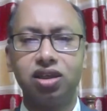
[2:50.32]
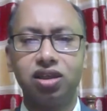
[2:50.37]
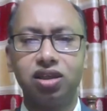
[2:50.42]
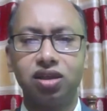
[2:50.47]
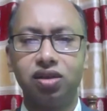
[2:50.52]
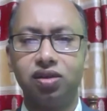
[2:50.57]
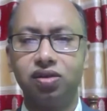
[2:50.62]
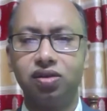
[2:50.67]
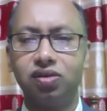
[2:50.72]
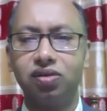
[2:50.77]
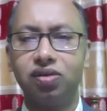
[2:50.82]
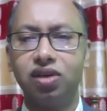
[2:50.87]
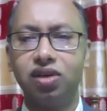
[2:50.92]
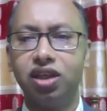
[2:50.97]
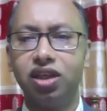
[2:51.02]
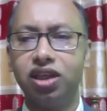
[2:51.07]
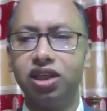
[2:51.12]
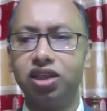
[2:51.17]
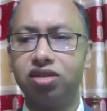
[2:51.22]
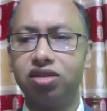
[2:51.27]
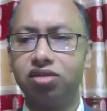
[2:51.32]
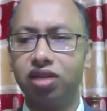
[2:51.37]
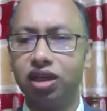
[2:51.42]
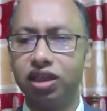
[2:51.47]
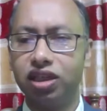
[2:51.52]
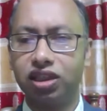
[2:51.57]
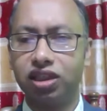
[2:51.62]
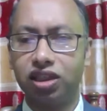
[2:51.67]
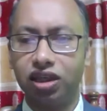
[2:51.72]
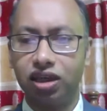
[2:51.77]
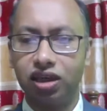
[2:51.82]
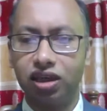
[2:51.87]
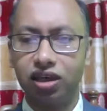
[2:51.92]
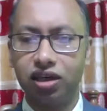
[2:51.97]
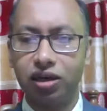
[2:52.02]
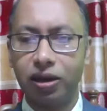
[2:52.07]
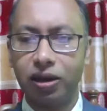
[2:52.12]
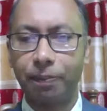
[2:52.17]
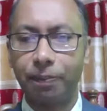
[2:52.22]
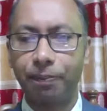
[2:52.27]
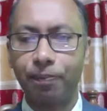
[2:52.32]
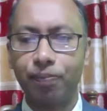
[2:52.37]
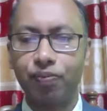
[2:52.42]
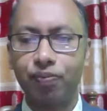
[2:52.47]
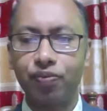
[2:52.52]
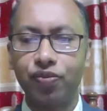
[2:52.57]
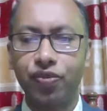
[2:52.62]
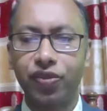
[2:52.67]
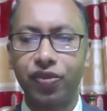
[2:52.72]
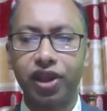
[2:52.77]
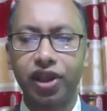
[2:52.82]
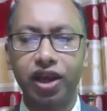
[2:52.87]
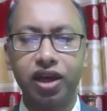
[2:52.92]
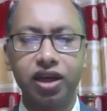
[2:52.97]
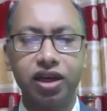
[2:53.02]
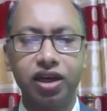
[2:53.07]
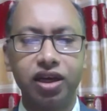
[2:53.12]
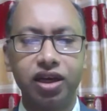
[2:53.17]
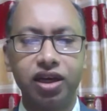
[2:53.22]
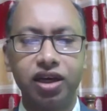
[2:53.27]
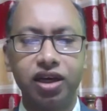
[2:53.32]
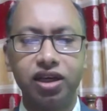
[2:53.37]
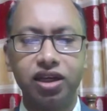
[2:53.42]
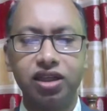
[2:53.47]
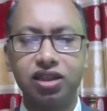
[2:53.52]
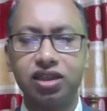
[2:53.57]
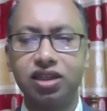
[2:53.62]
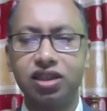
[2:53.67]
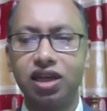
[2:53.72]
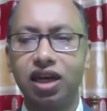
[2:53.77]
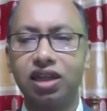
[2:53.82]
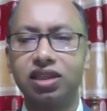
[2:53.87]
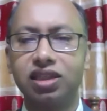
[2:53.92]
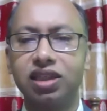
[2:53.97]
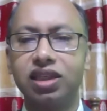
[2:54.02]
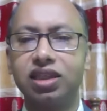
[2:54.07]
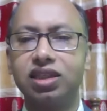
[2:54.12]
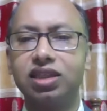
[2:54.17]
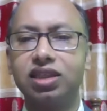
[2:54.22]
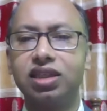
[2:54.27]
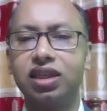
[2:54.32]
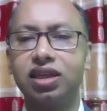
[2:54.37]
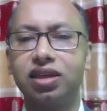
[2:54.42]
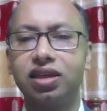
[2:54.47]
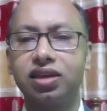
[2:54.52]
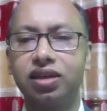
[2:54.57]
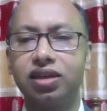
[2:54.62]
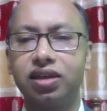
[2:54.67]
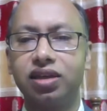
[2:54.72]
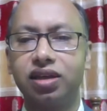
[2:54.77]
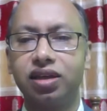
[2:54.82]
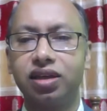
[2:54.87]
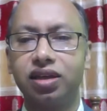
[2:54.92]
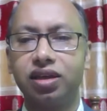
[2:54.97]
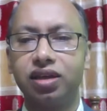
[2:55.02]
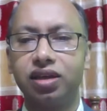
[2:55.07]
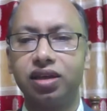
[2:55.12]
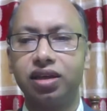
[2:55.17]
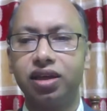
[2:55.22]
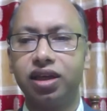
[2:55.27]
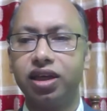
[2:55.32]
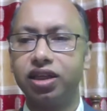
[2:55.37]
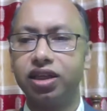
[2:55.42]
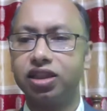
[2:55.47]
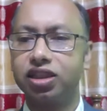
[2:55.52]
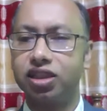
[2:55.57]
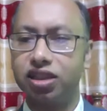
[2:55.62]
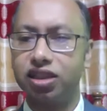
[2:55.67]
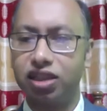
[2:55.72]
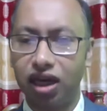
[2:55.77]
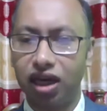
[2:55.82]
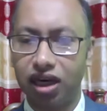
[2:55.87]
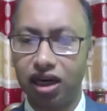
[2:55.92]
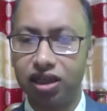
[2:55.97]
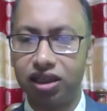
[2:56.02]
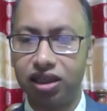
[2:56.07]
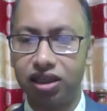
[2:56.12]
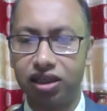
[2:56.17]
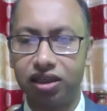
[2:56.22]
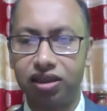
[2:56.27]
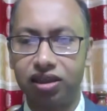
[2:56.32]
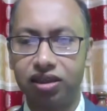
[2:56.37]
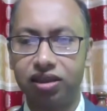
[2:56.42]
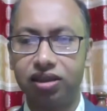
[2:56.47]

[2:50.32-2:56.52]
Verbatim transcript: So literature it started its journey